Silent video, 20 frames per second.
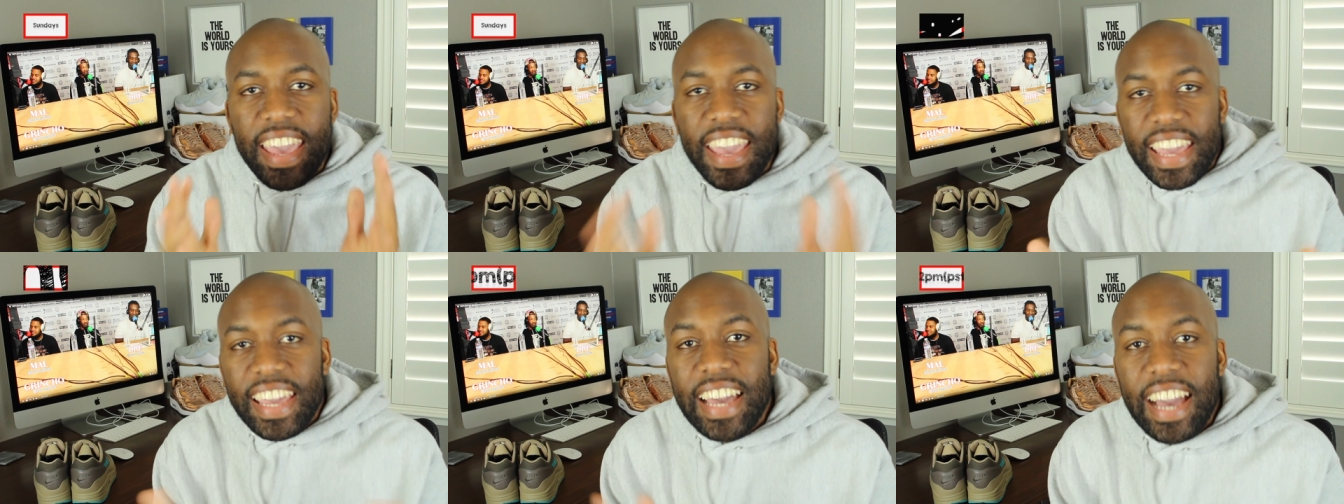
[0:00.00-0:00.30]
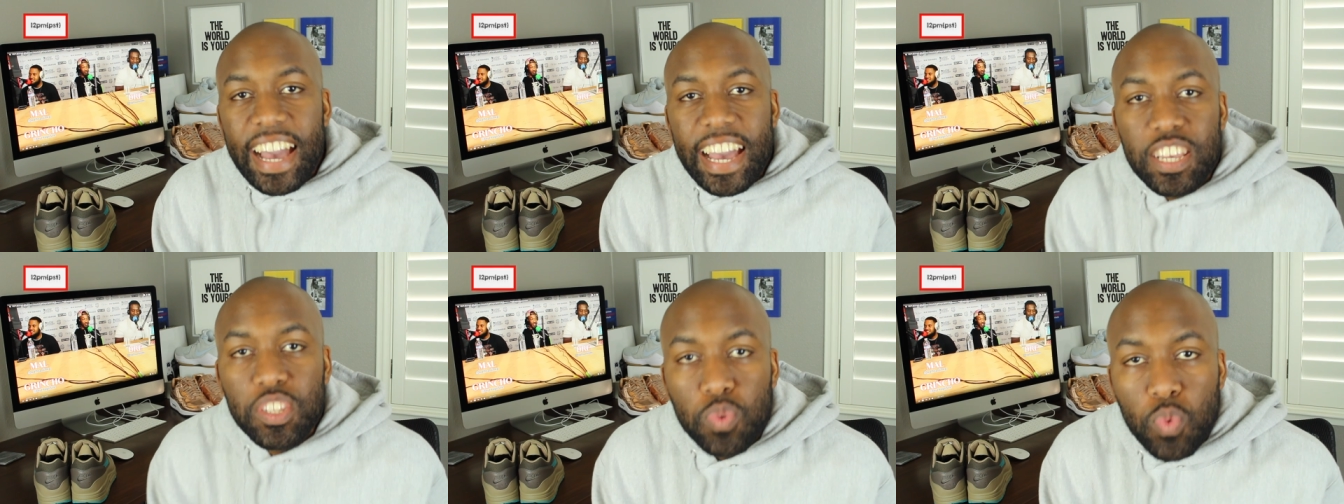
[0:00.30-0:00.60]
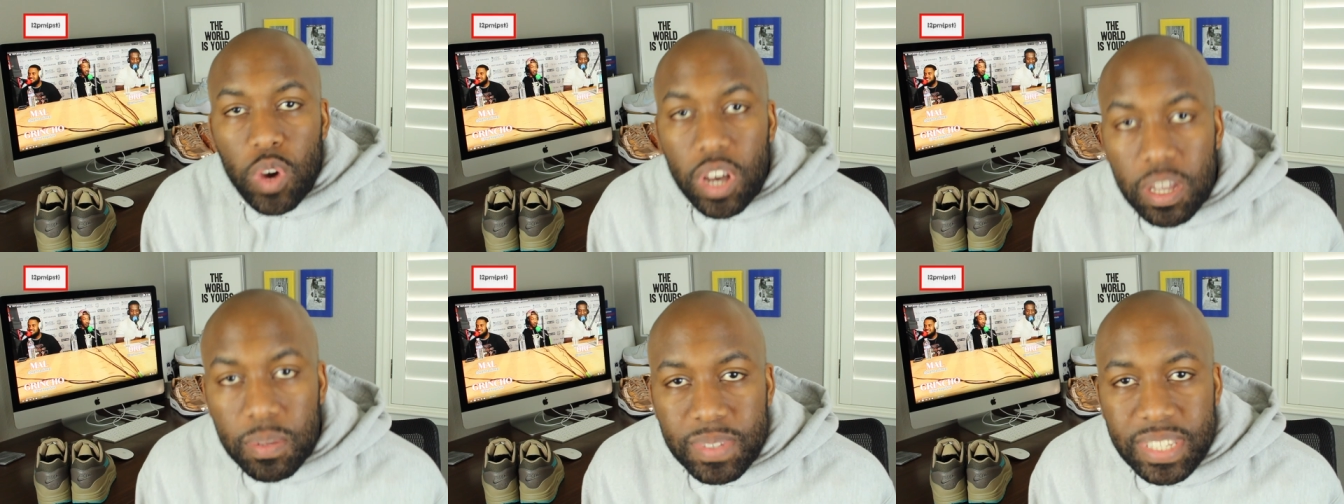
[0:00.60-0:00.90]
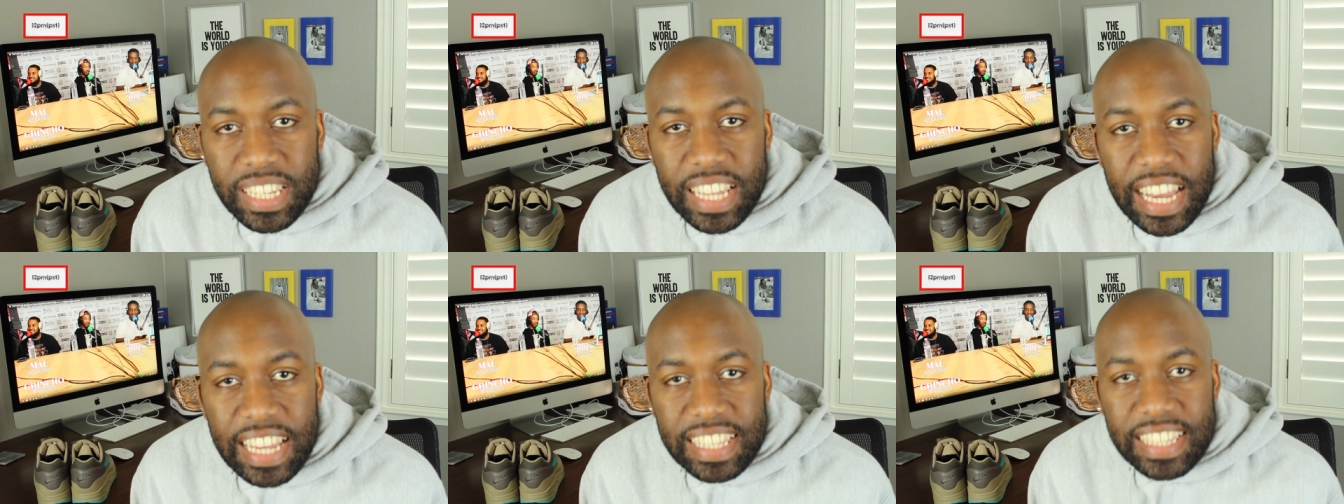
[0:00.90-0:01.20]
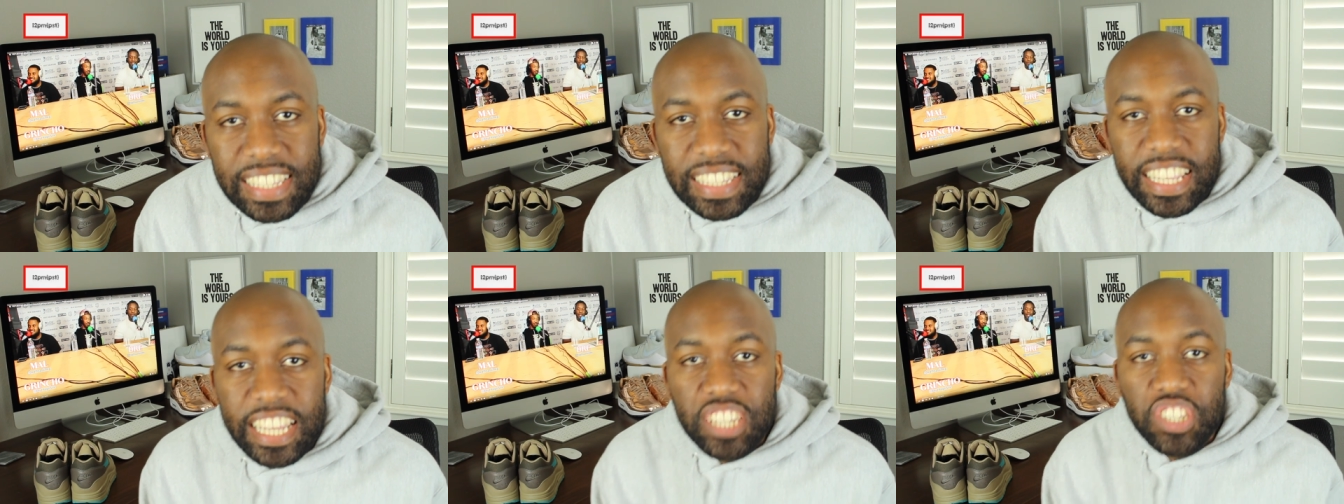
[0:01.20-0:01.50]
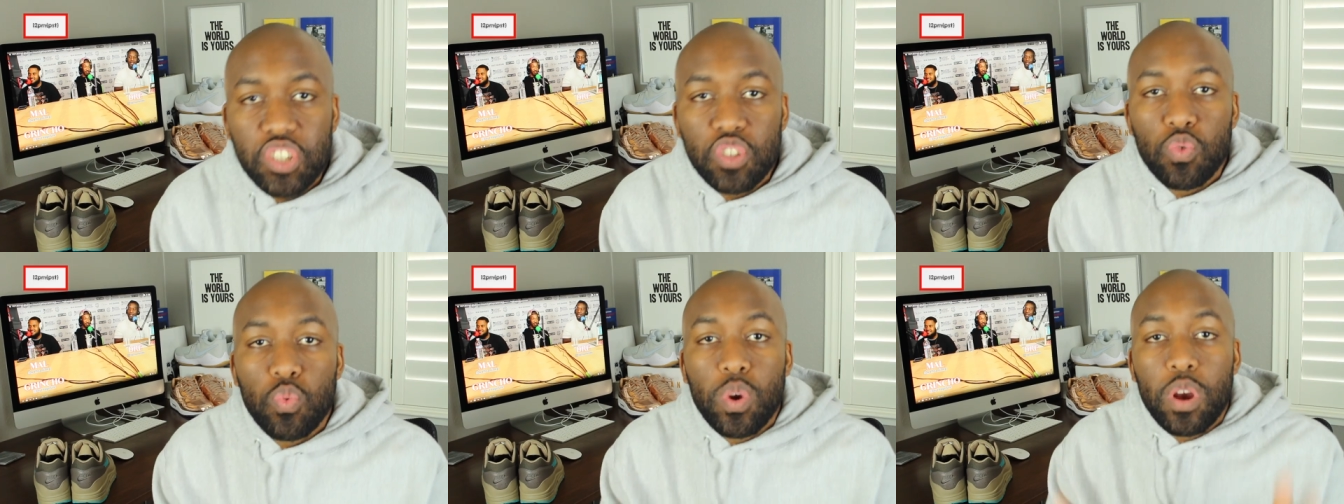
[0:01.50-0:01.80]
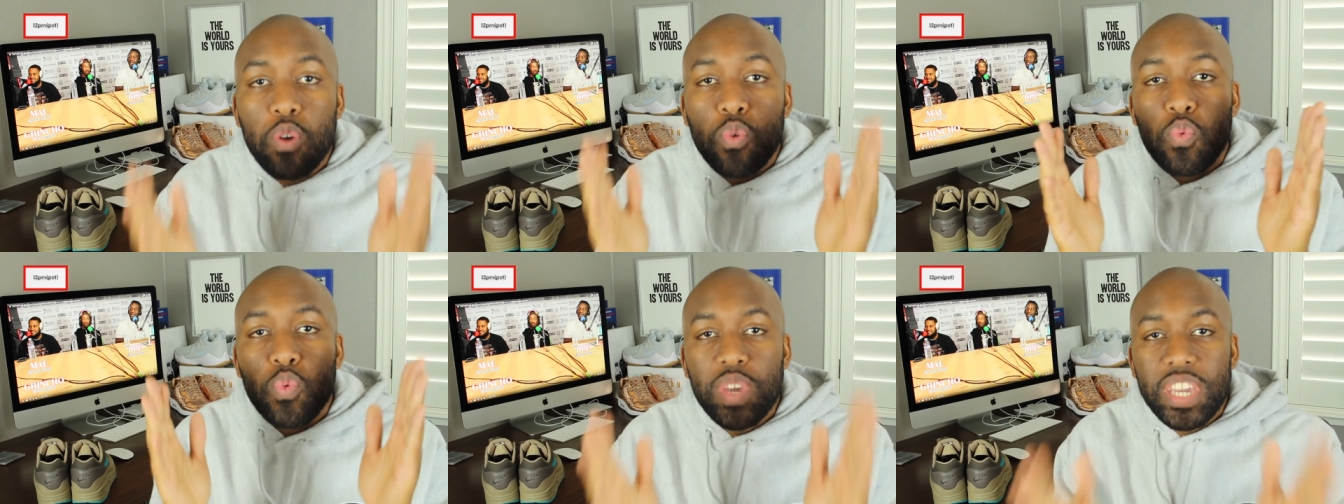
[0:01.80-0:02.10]
Hey guys, welcome to Casa Station
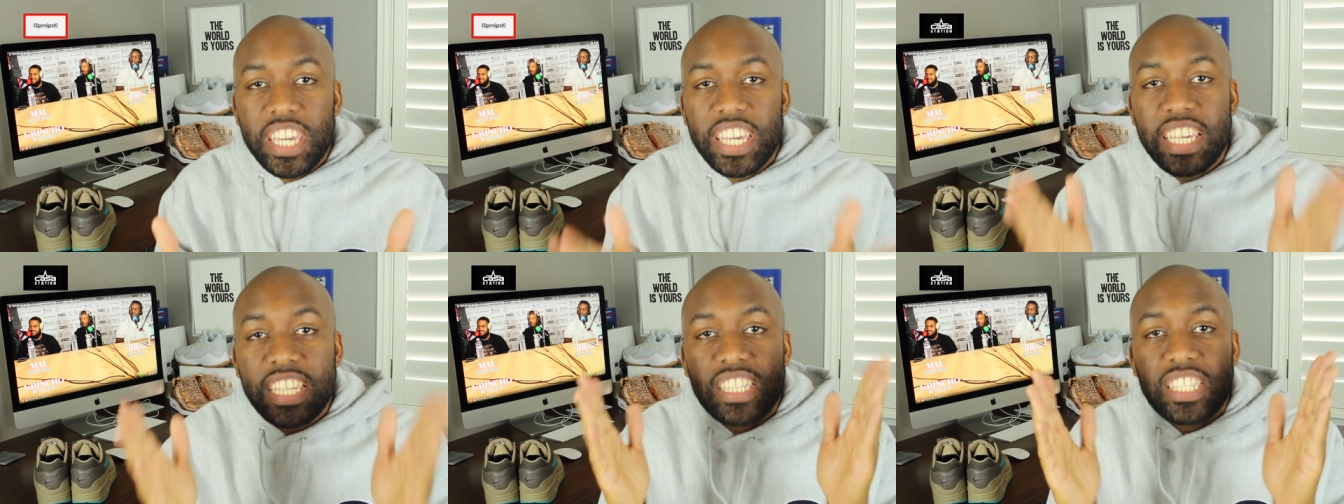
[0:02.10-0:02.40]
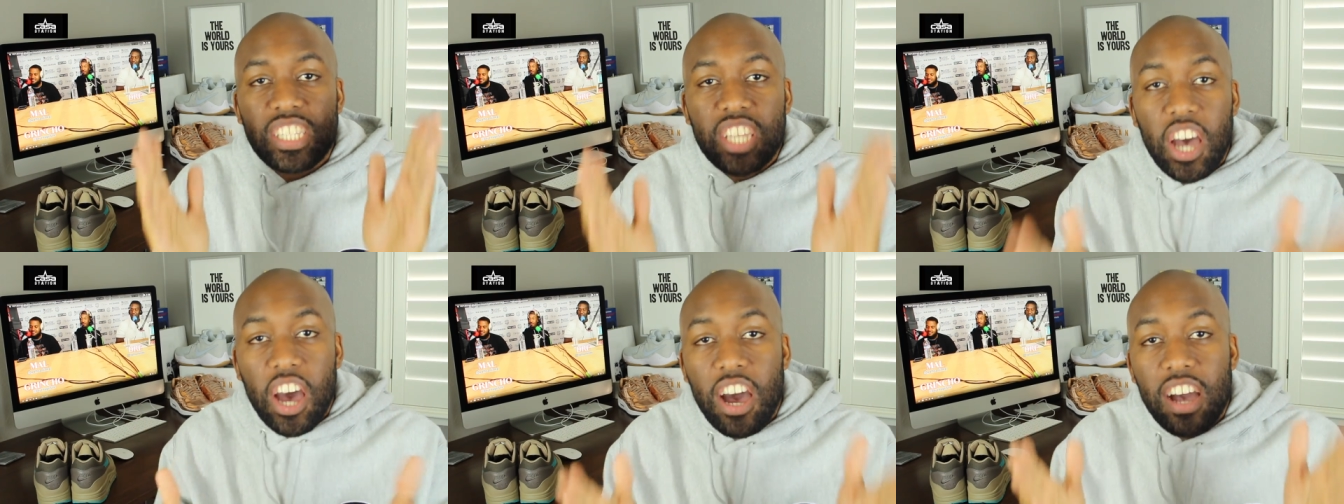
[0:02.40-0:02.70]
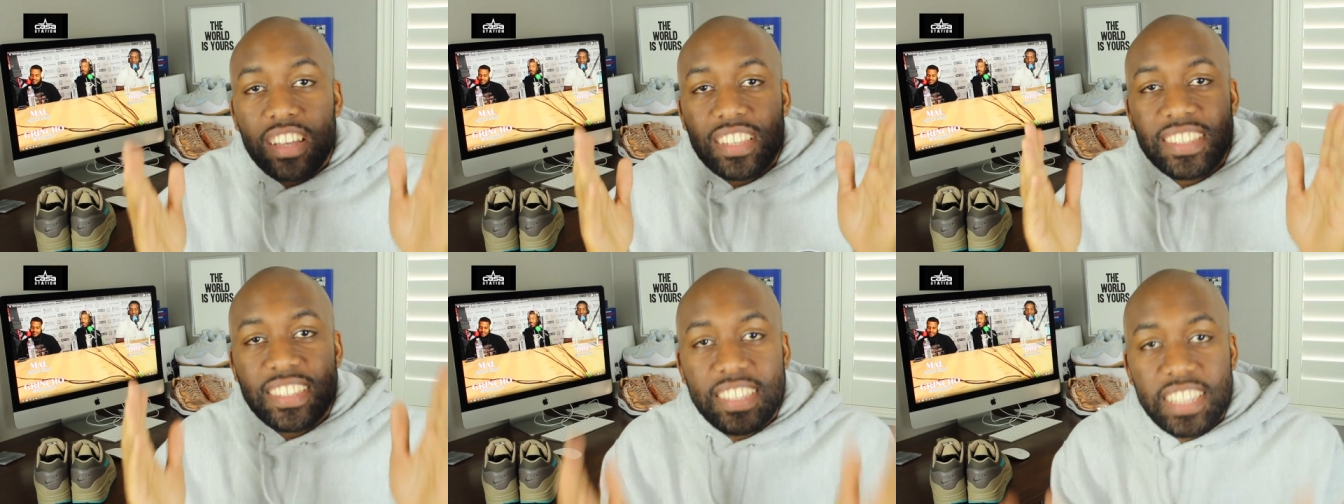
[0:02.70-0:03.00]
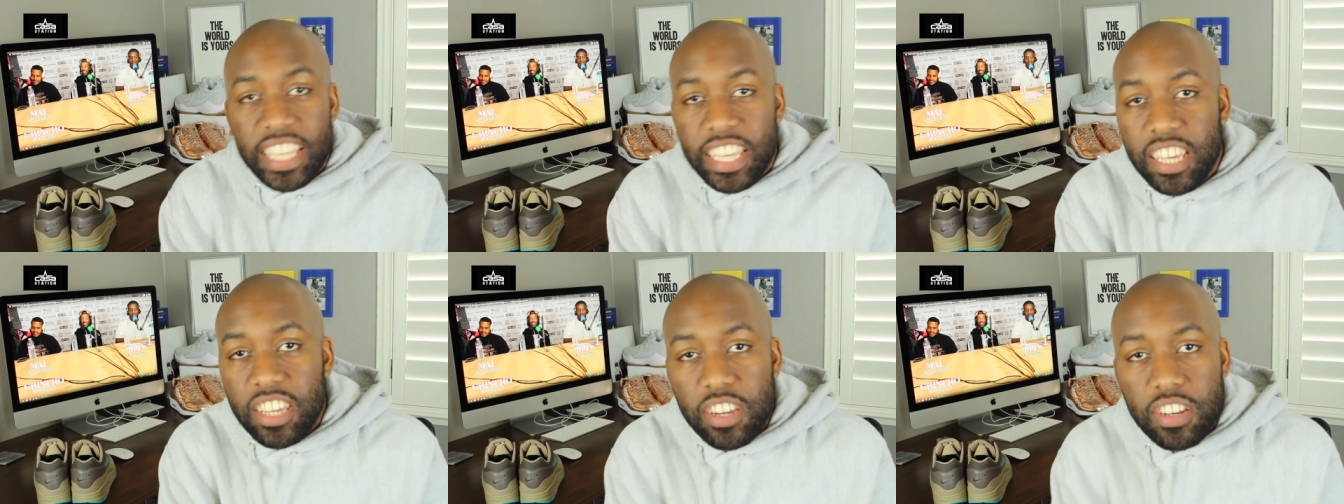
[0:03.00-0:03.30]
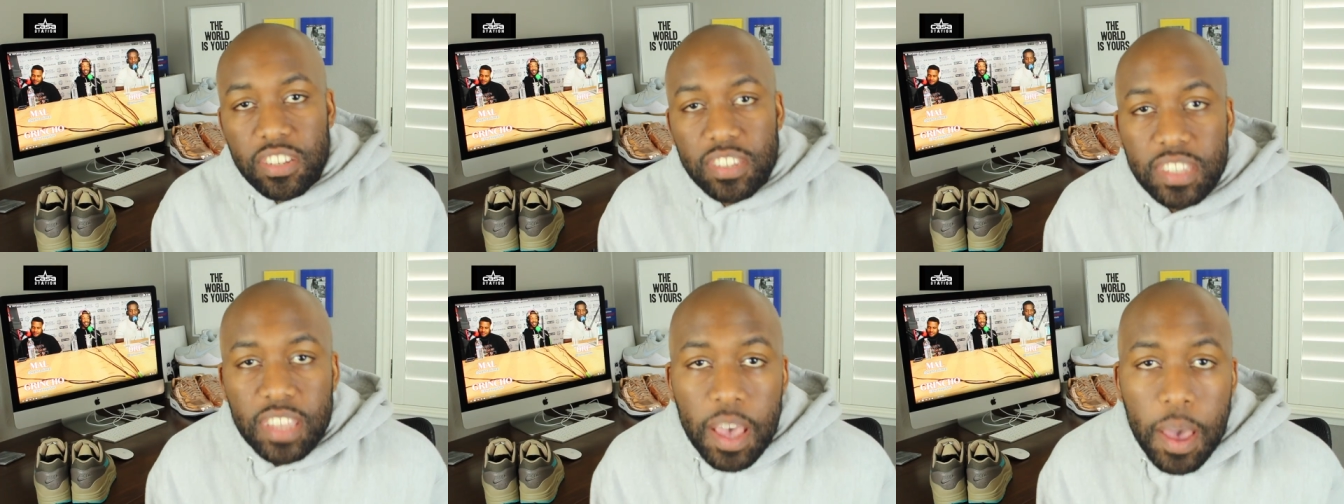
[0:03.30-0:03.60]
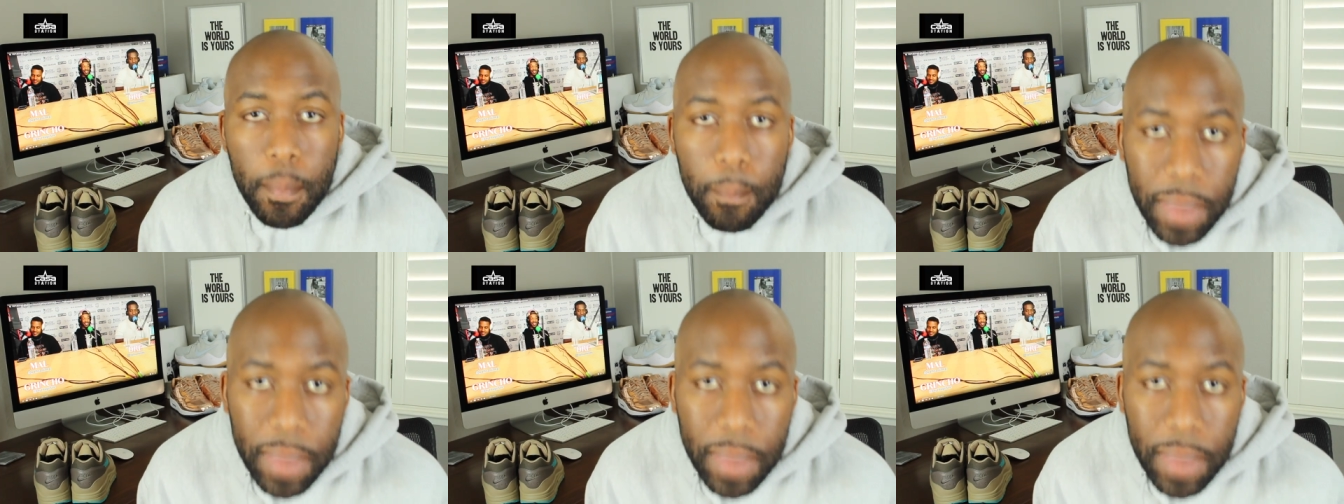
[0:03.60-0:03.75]
where we talk sneakers.